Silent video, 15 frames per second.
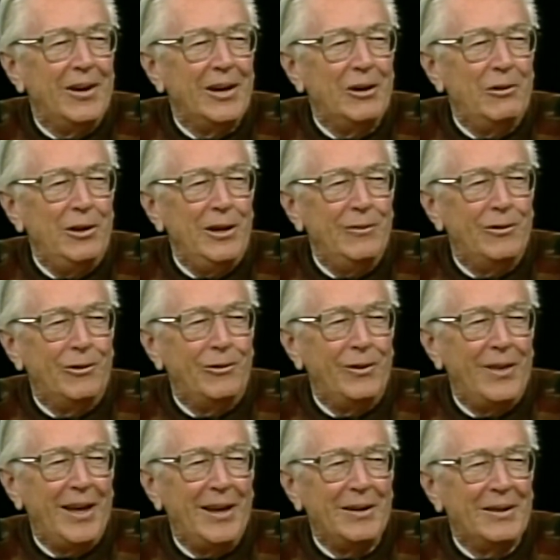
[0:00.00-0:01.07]
You know, I grieve
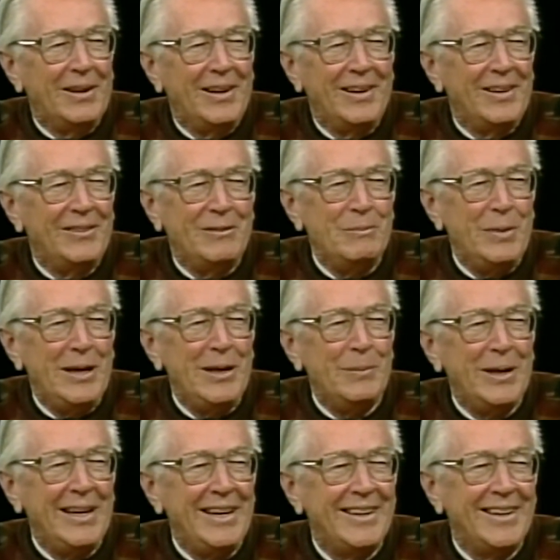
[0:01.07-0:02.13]
over that
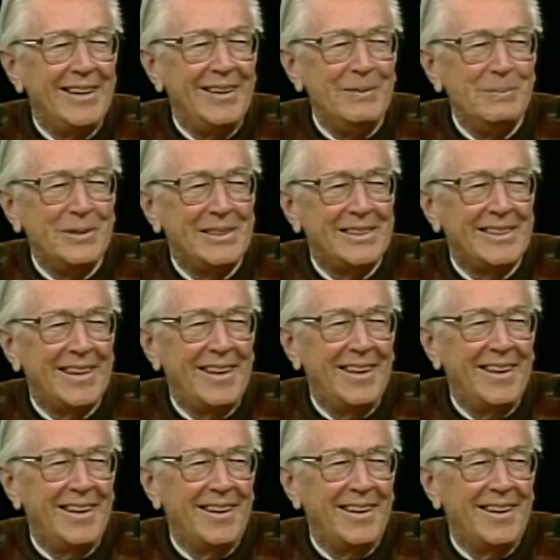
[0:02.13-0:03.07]
many, many times.